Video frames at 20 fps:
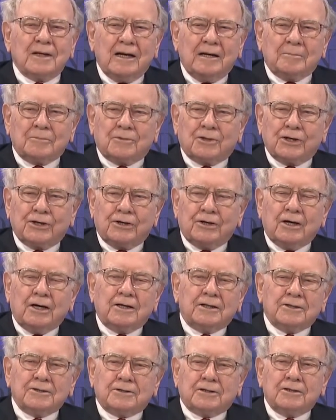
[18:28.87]
I'm clear
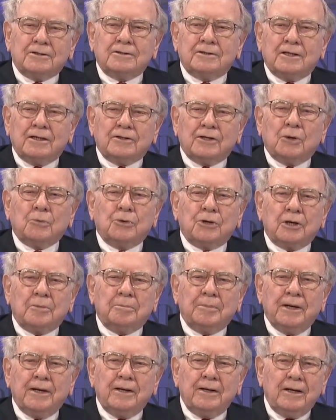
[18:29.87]
on is that there would
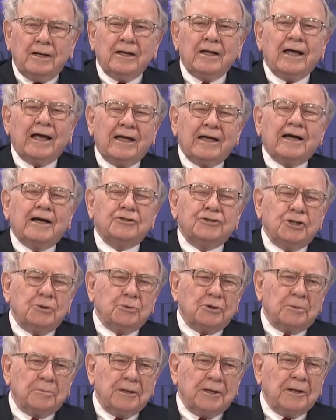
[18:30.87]
have been, A I G
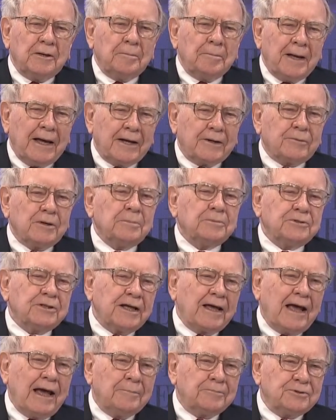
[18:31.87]
would have been in bankruptcy
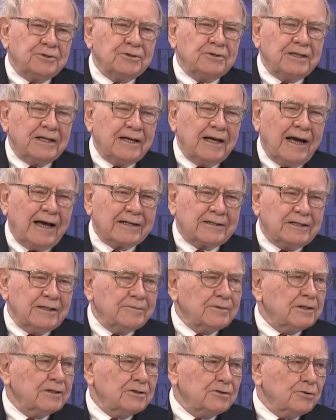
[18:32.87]
absent the
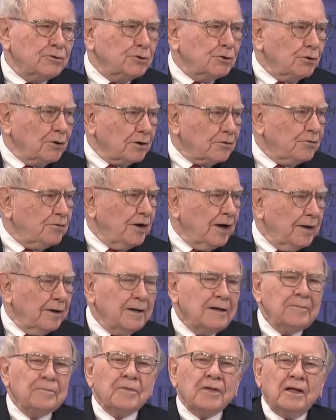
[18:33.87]
activities of the New York Fed
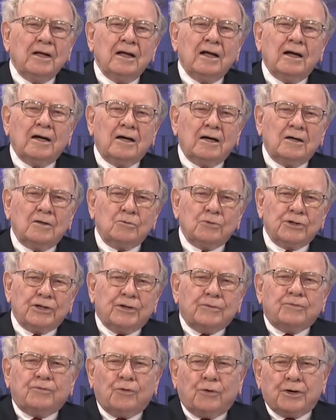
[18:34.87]
uh,
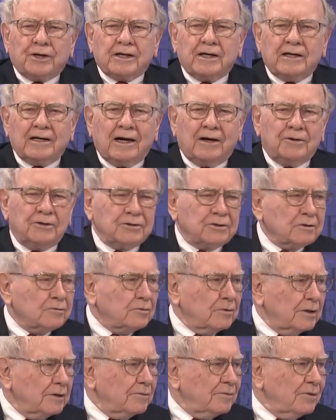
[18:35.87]
within forty-eight hours of
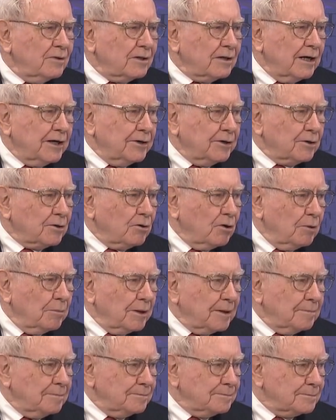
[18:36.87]
when Geithner called me.